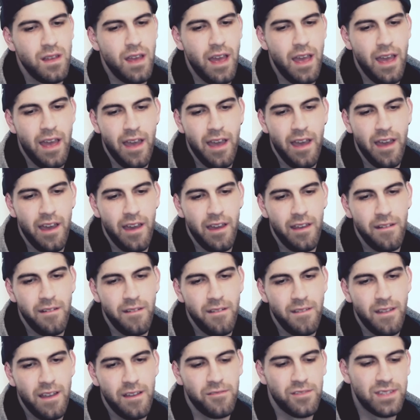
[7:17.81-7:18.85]

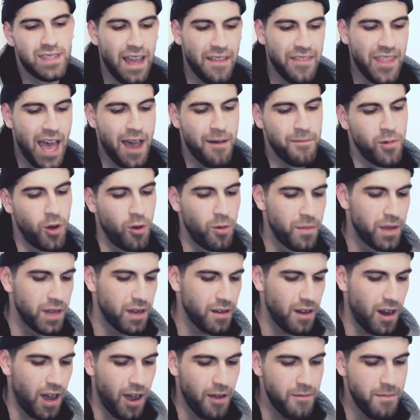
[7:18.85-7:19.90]
And it was at that moment,
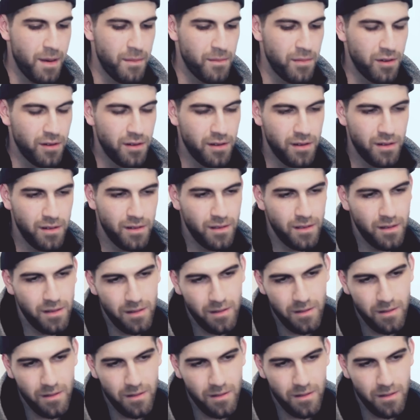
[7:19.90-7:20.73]
you know, I remember